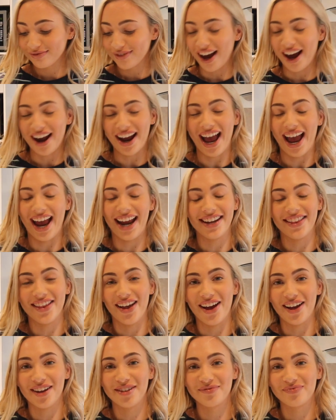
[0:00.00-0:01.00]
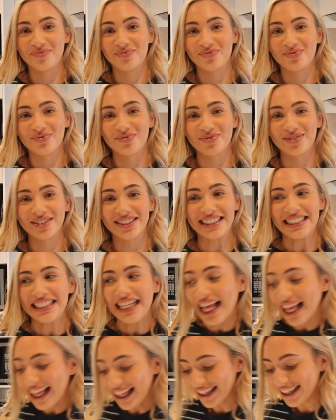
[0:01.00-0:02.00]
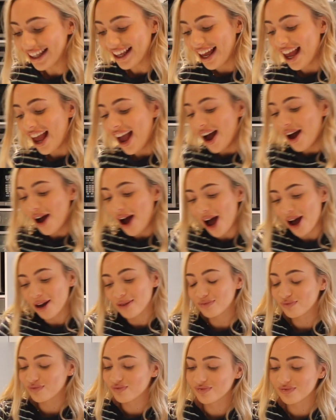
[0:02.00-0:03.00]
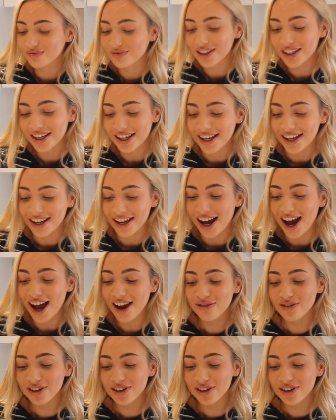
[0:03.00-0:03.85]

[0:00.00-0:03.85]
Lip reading: I hate that. I